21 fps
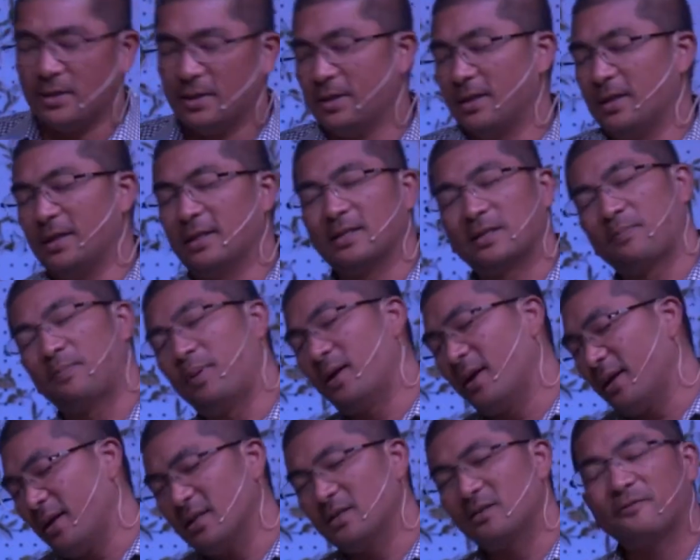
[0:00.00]
and his
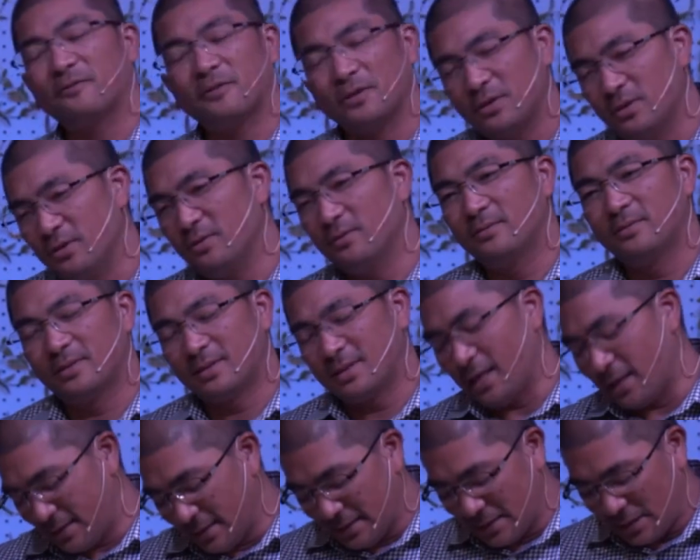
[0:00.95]
plans for you
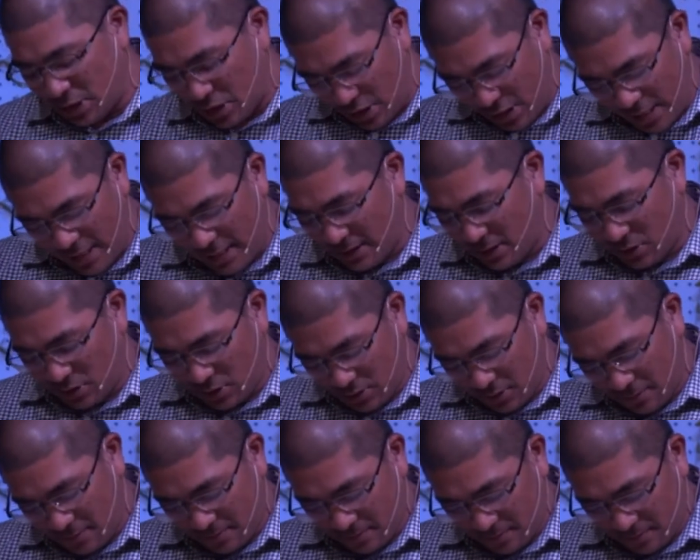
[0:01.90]
doesn't change.